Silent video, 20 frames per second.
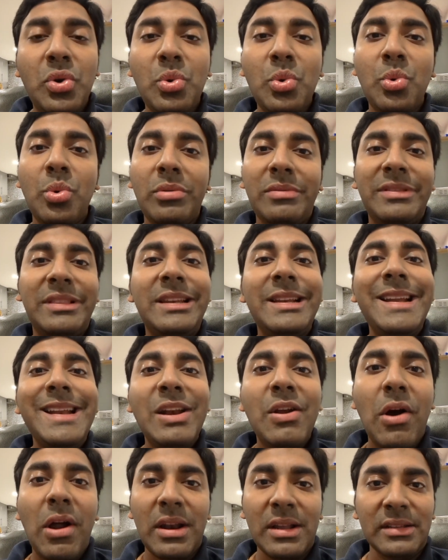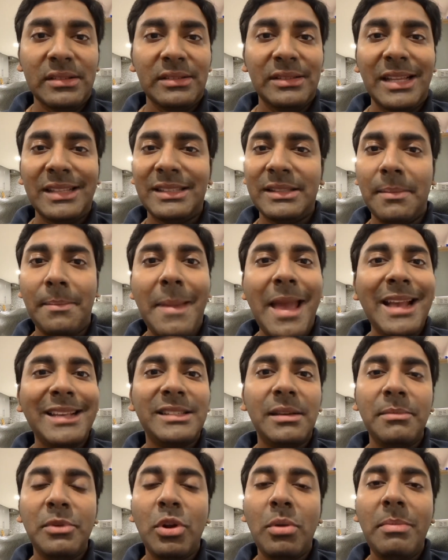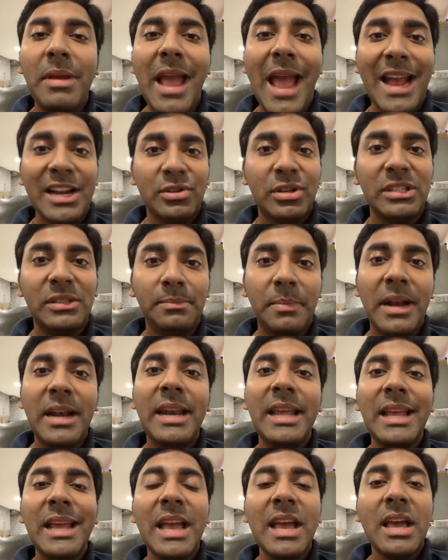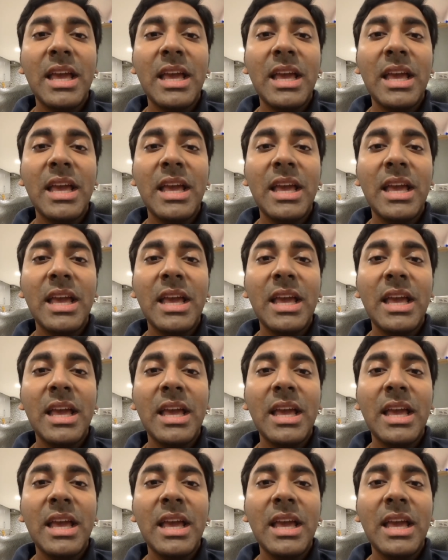to $3. That's the maximum you'll be actually spending